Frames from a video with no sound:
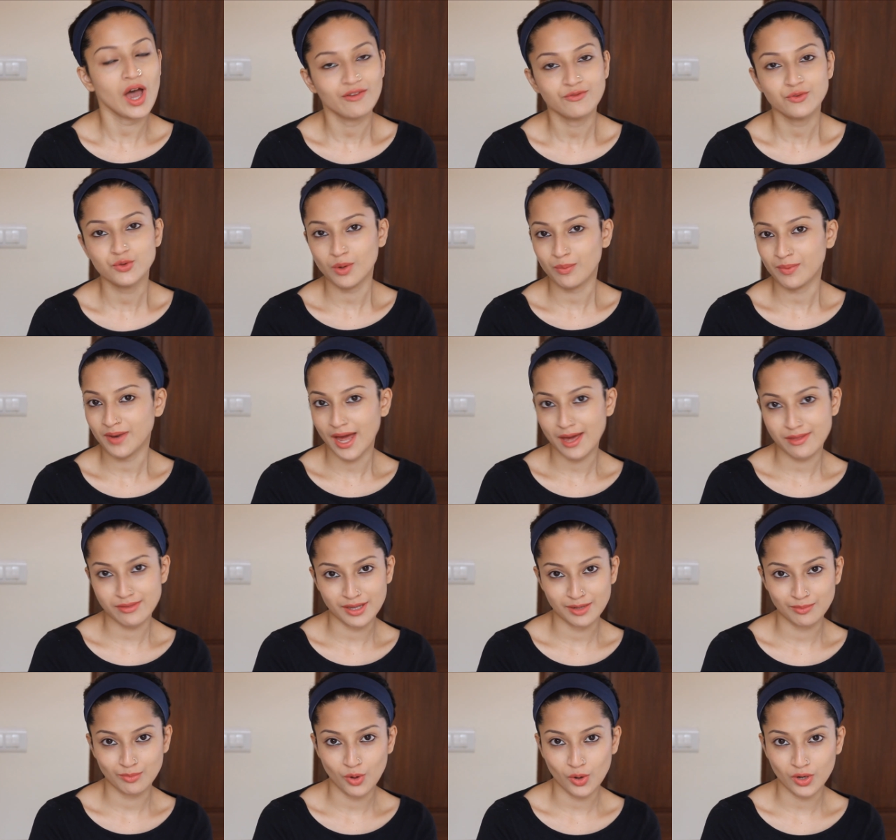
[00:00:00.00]
have to apply
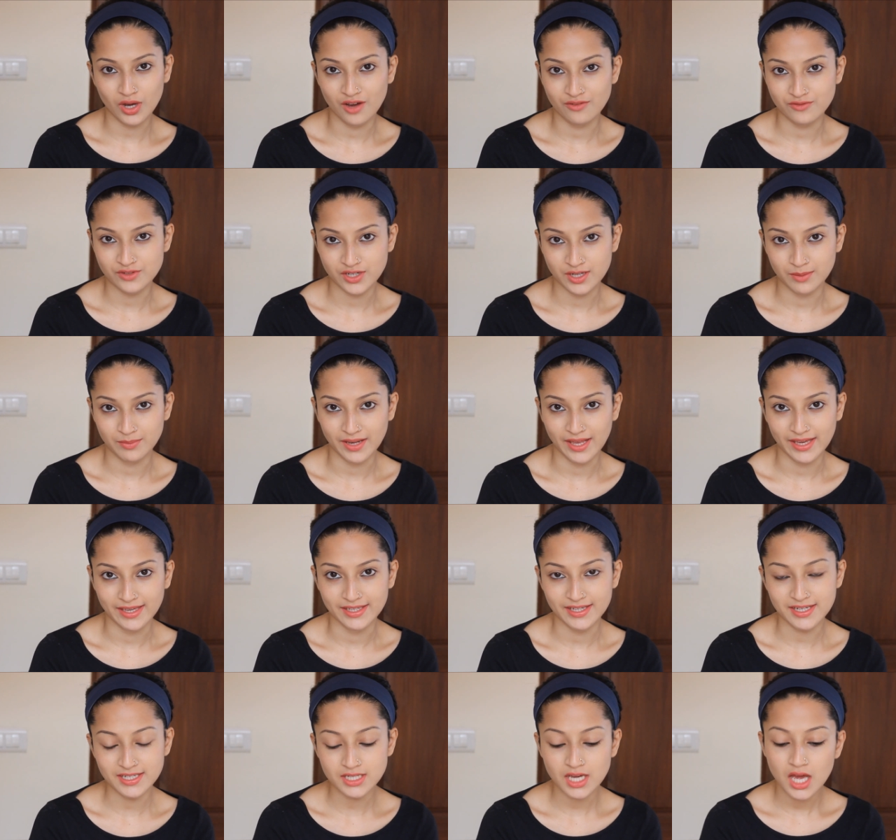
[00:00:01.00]
sunblock after
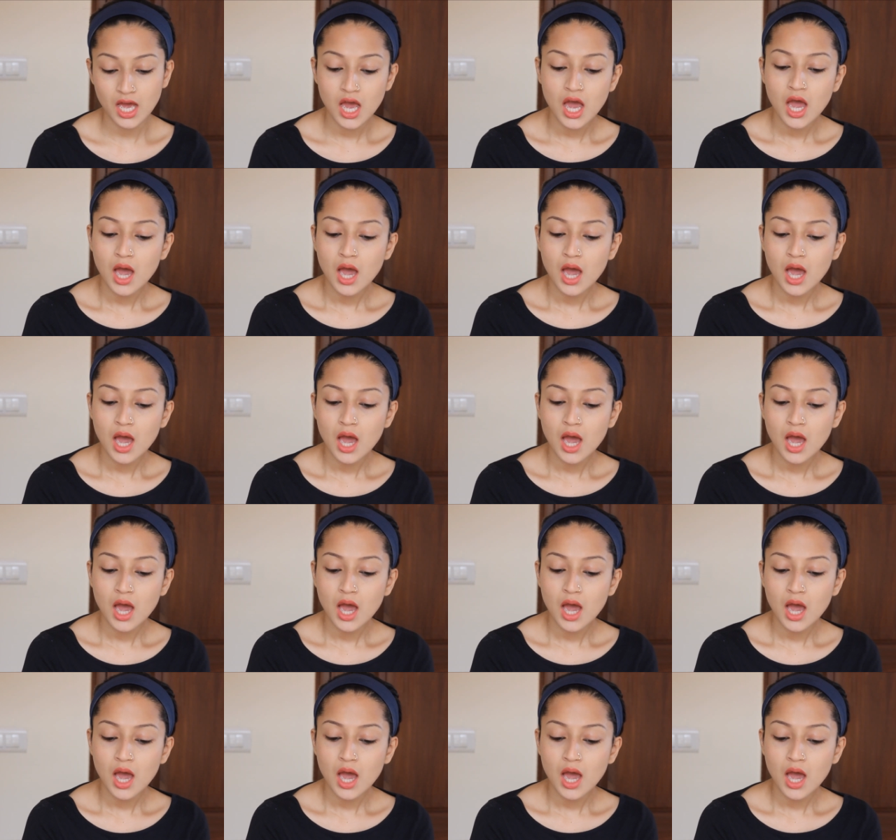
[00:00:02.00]
applying it.